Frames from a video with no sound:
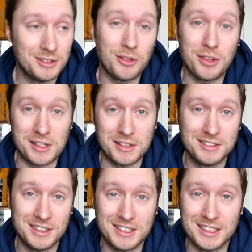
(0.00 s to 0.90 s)
nothing,
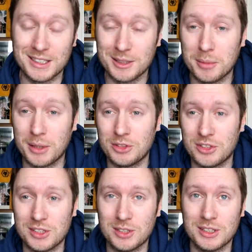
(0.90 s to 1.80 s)
is it, in
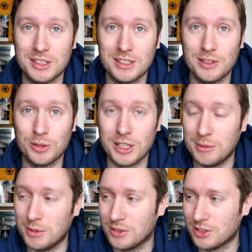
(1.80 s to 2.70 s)
comparison to
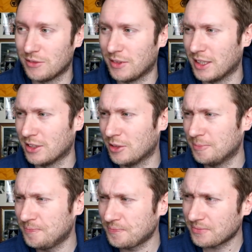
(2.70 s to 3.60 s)
leukemia and stuff like that.
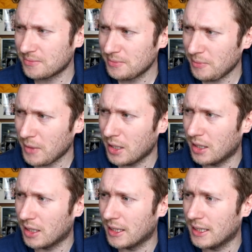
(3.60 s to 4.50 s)

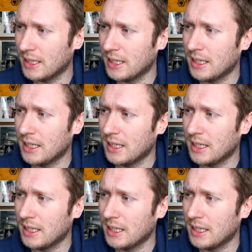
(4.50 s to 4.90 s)
So